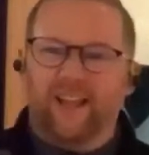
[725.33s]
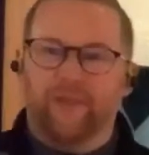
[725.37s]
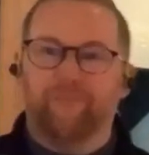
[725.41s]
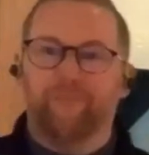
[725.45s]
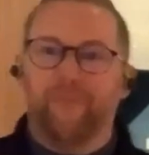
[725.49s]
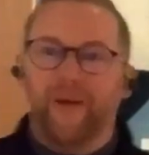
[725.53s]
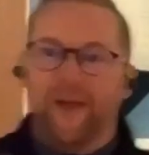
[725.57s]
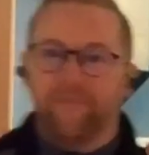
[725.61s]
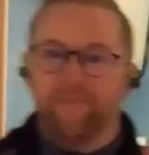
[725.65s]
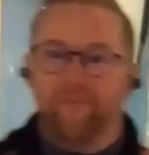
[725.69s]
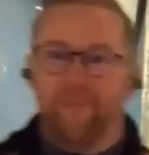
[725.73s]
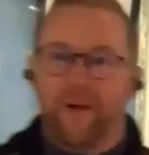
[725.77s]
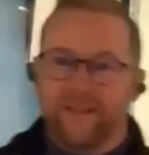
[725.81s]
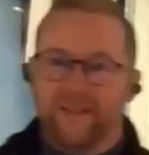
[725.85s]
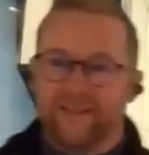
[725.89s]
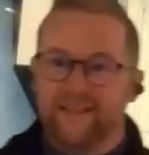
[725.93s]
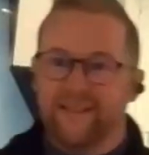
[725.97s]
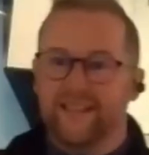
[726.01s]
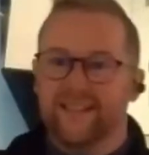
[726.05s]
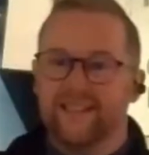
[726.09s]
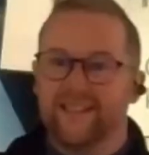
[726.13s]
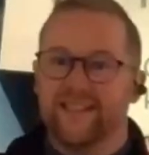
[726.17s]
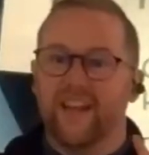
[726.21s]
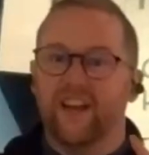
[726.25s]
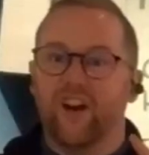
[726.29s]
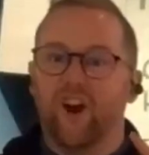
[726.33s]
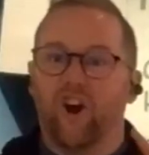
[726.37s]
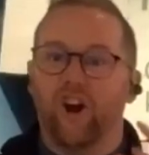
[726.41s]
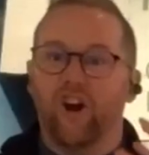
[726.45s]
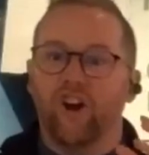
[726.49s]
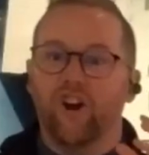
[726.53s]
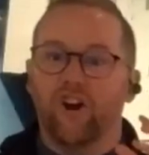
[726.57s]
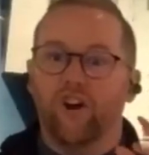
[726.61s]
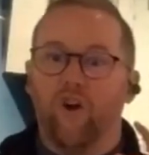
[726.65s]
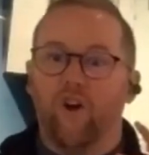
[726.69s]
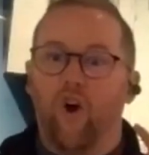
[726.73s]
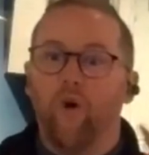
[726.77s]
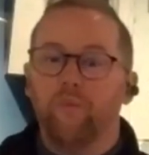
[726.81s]
like big buses that
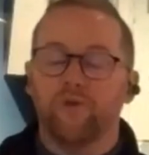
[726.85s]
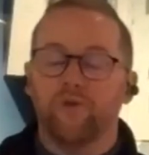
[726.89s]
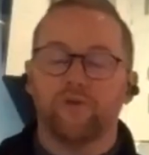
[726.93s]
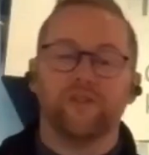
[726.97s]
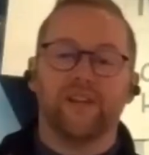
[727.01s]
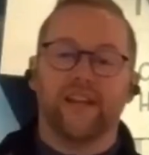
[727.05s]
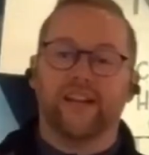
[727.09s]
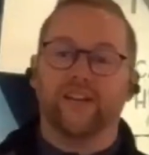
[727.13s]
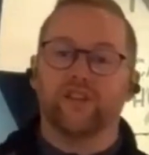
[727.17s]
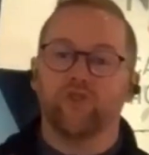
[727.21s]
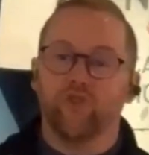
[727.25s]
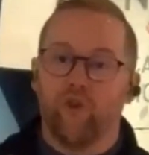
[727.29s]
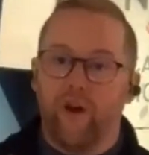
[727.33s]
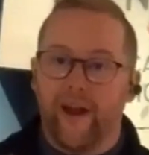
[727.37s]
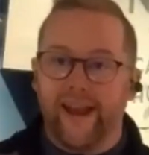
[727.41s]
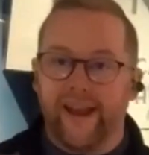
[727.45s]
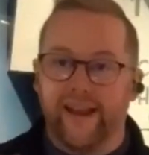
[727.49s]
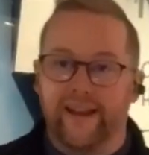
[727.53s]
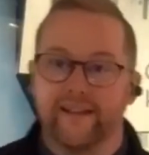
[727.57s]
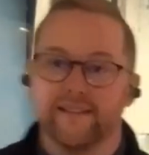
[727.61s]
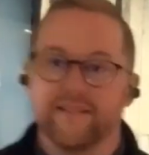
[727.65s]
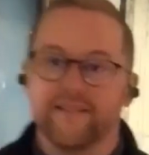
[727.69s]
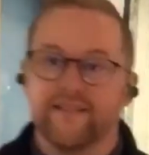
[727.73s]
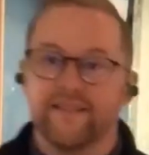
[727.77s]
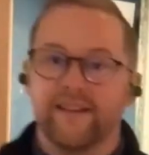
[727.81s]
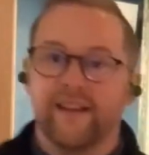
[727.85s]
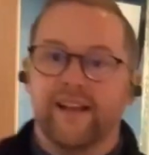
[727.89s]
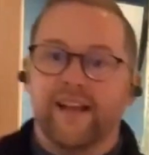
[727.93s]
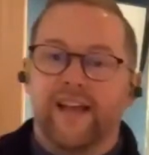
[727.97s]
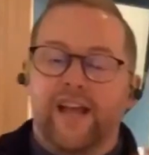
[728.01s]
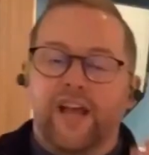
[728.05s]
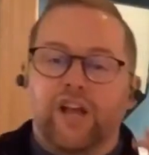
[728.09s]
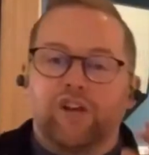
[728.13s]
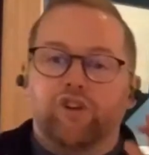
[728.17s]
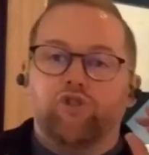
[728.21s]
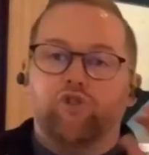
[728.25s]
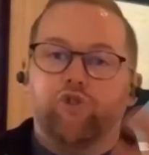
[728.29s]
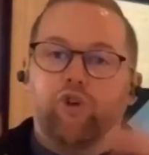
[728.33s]
are almost like trains,
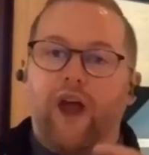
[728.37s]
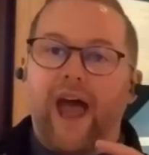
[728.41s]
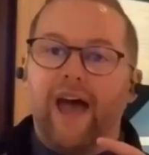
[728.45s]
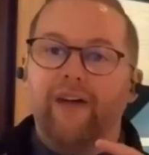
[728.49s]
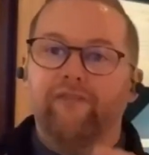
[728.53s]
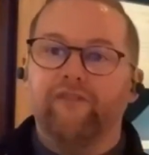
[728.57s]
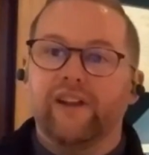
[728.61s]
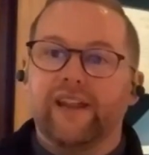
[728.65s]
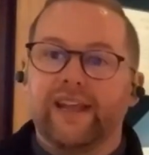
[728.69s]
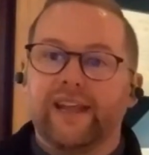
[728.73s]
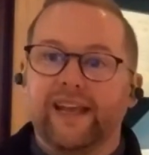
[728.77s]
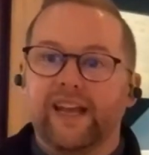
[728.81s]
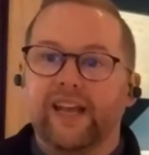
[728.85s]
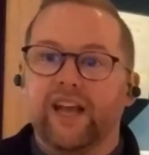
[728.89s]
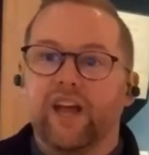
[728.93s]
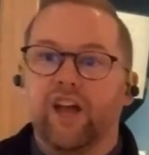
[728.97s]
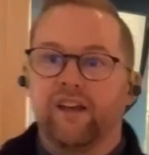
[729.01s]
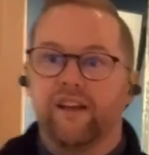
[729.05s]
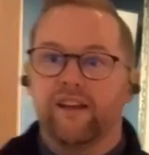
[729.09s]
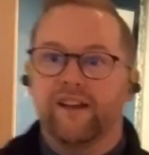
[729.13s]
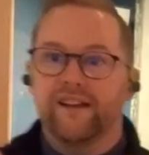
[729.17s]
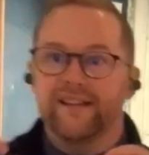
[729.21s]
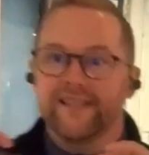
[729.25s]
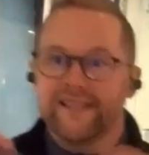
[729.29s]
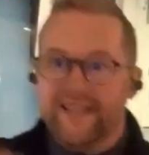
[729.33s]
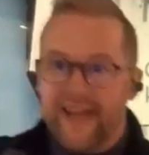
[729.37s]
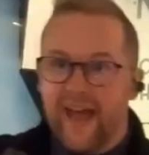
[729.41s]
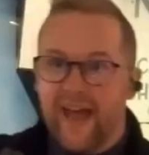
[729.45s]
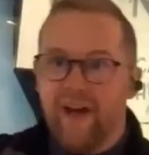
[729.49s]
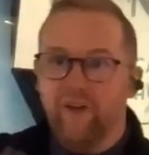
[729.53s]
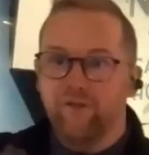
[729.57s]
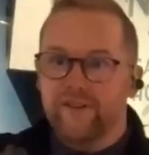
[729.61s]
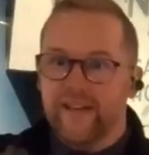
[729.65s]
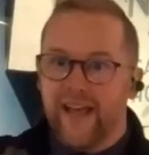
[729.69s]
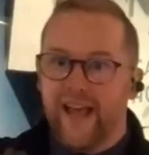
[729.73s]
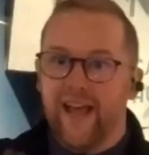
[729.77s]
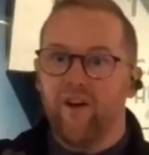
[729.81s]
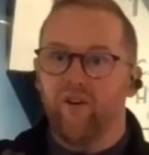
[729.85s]
traveling
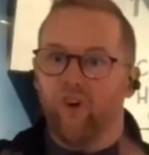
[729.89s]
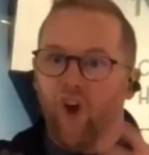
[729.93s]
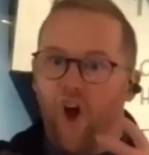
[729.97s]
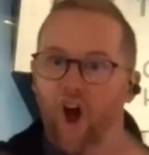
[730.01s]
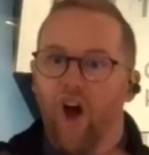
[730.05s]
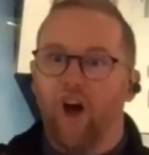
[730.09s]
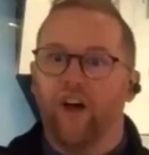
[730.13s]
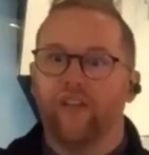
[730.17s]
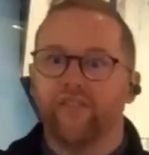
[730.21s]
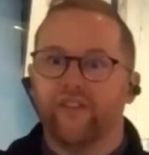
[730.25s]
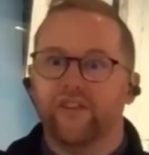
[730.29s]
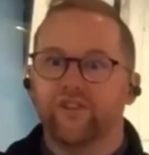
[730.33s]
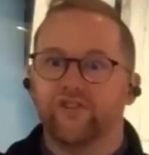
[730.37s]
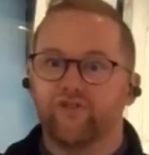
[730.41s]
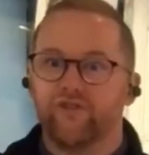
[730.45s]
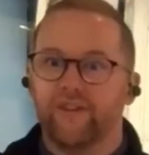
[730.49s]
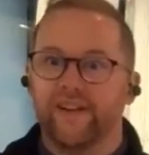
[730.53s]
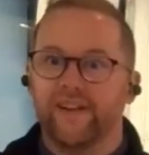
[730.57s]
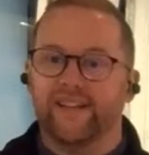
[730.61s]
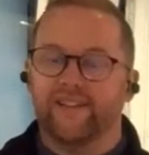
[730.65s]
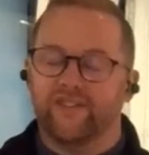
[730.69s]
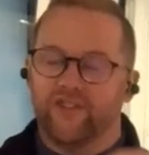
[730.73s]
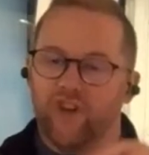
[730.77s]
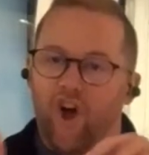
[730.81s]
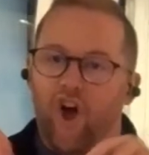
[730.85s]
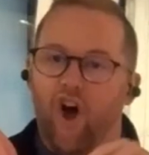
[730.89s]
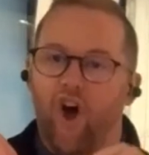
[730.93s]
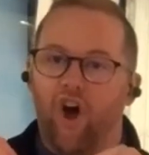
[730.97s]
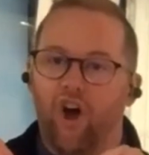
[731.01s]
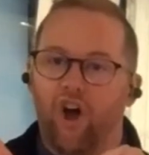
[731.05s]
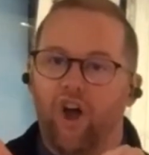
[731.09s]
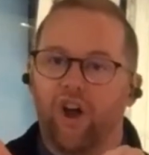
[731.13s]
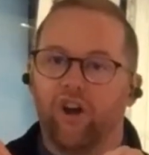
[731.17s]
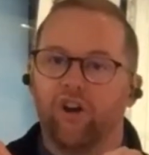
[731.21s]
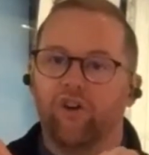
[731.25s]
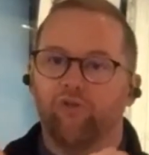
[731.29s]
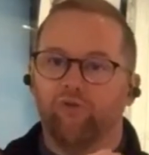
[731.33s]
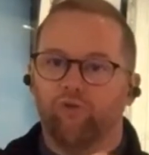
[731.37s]
downtown on the streets
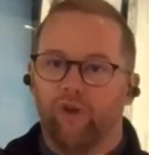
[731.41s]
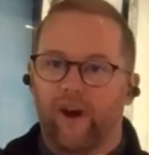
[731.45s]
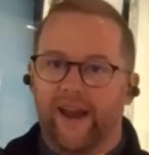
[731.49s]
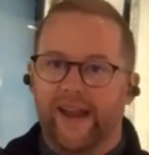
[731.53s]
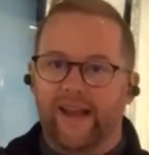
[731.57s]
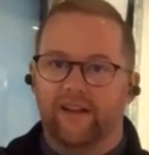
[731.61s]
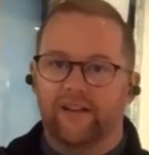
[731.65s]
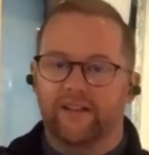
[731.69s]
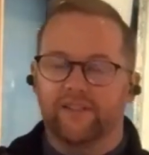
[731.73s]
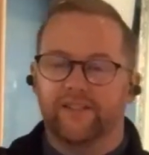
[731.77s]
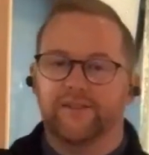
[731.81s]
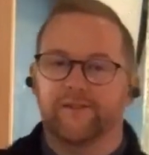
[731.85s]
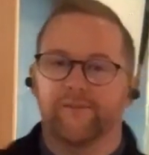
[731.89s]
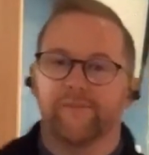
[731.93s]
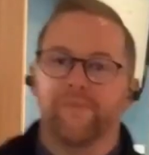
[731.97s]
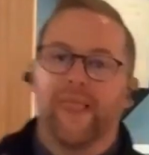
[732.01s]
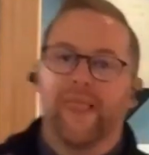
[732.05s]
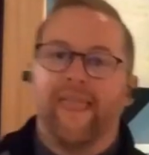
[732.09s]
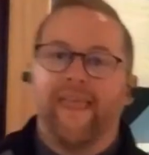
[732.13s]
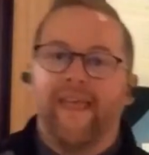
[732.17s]
on rails?